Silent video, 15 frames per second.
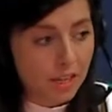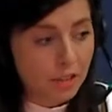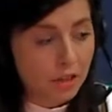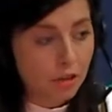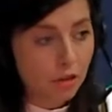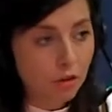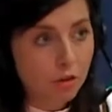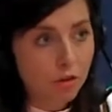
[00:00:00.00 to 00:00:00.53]

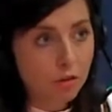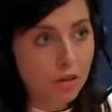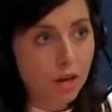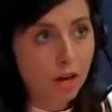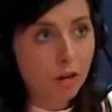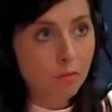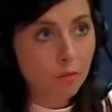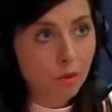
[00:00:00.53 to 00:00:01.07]
So
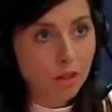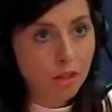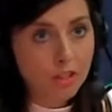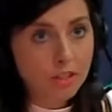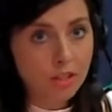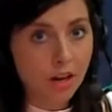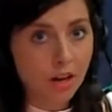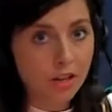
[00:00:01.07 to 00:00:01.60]
our
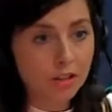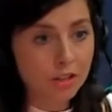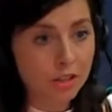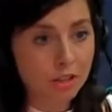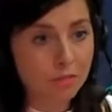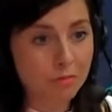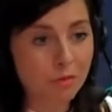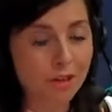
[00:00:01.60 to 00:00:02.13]
words aren't
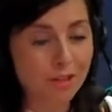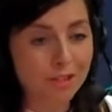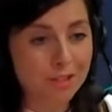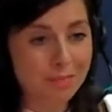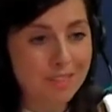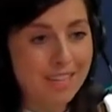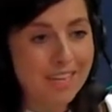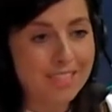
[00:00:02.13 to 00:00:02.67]
just
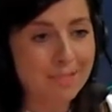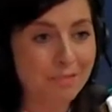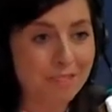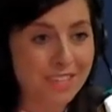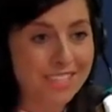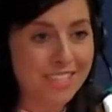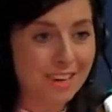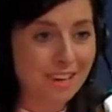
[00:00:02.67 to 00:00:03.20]
words, but that's a
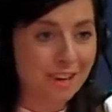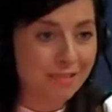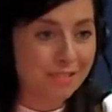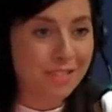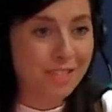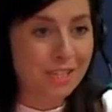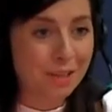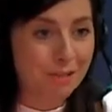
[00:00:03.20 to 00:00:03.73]
phrase I
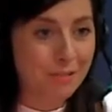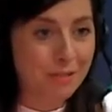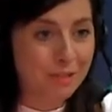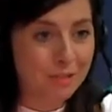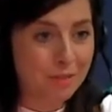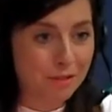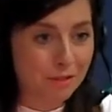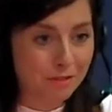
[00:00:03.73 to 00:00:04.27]
often hear
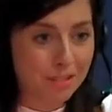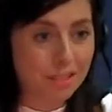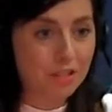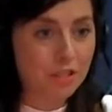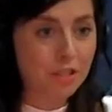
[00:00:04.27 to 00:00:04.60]
amongst my friends